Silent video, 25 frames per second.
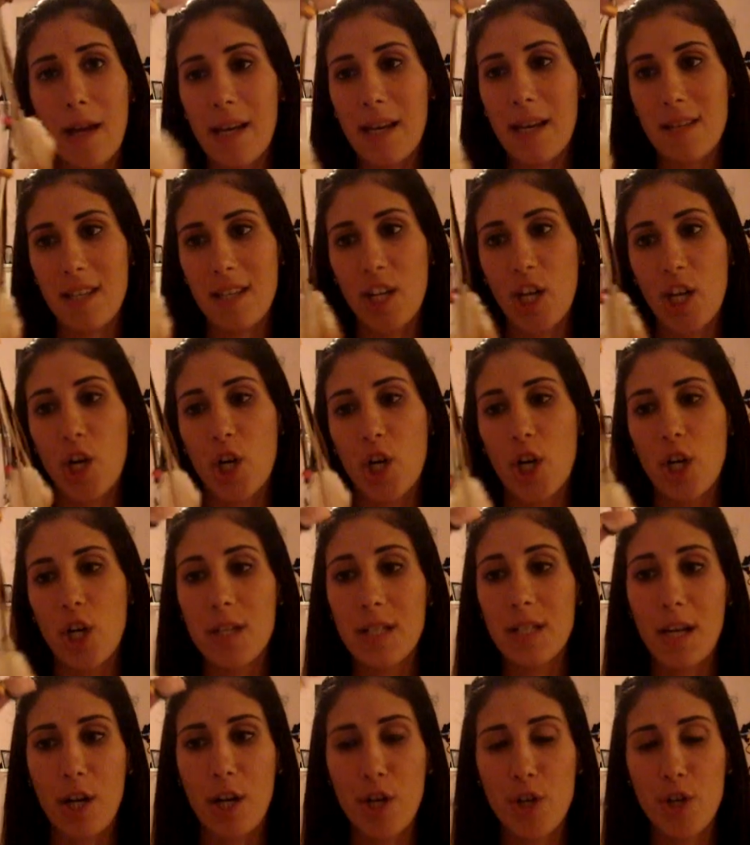I guess like a
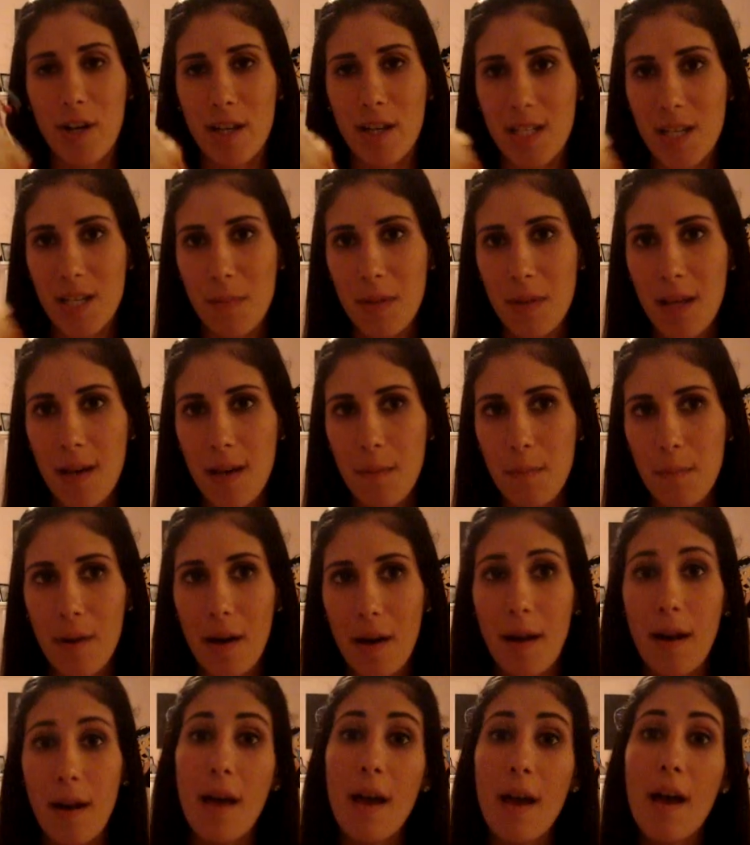girl's kind of dress up thing,
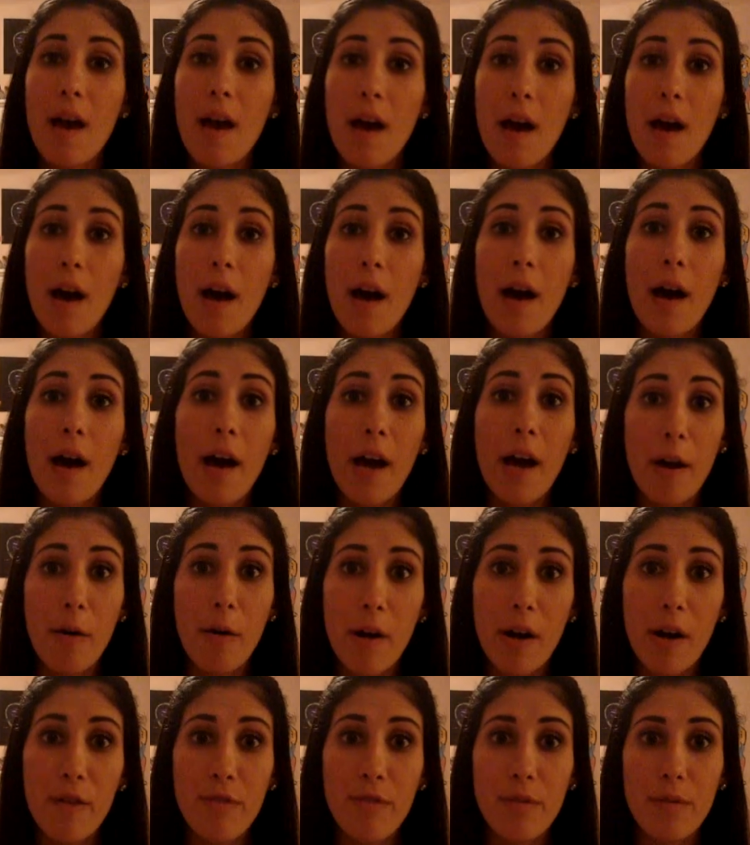but I
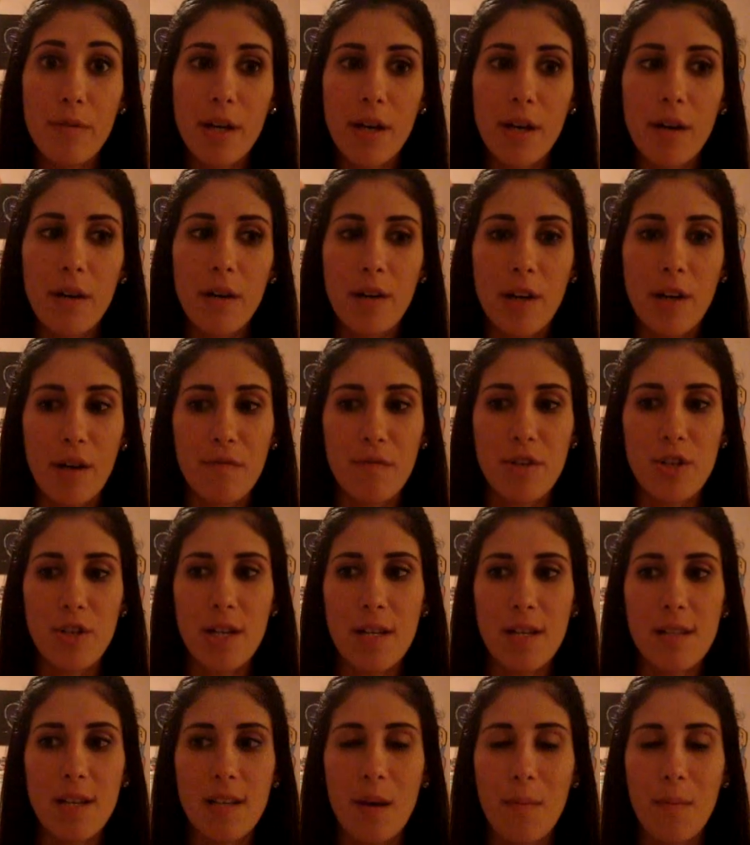wear it for real, not for
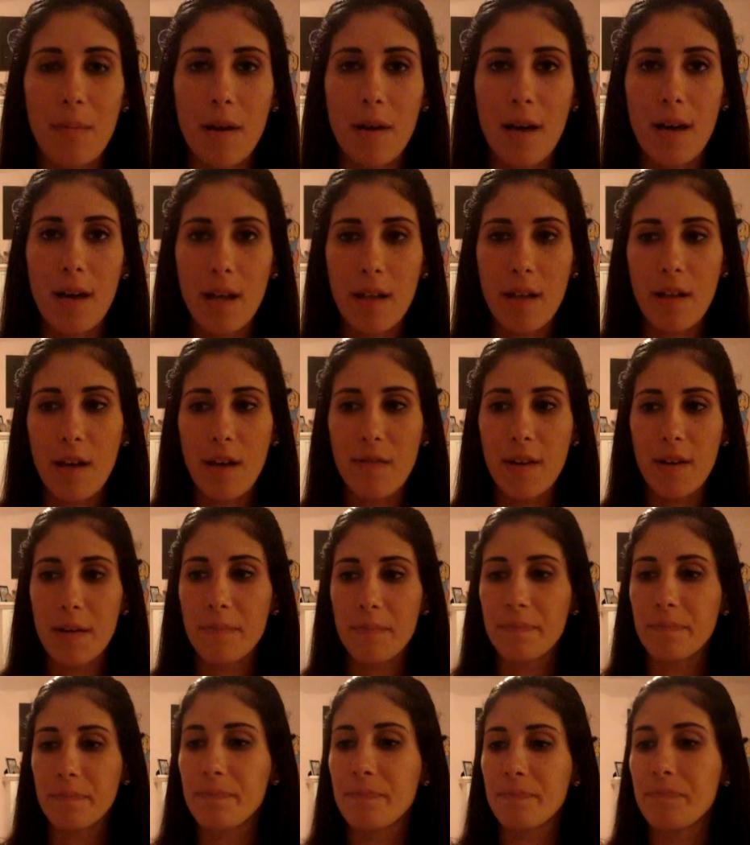dress up, and I
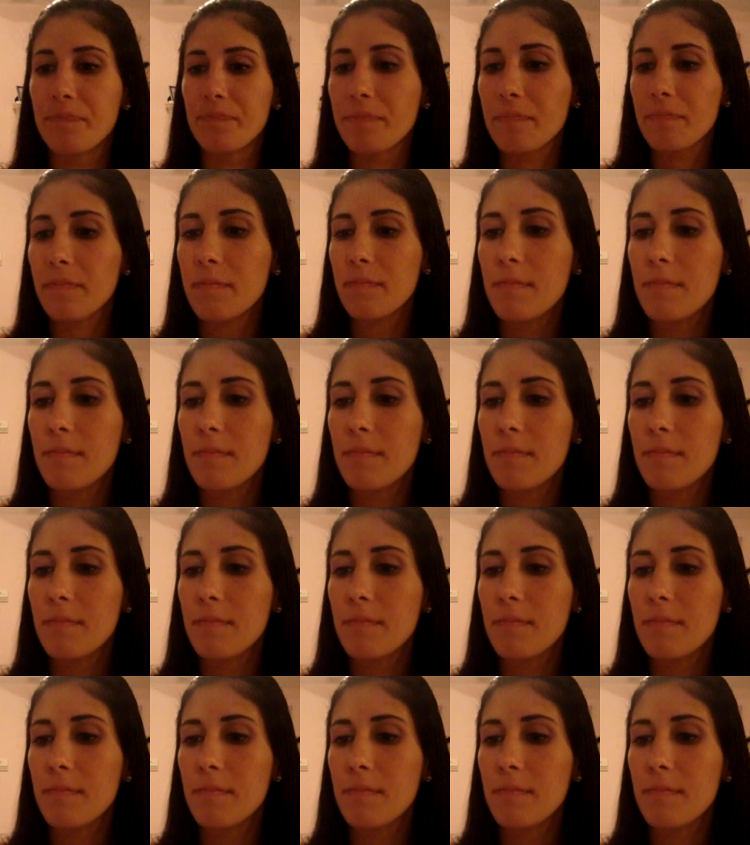love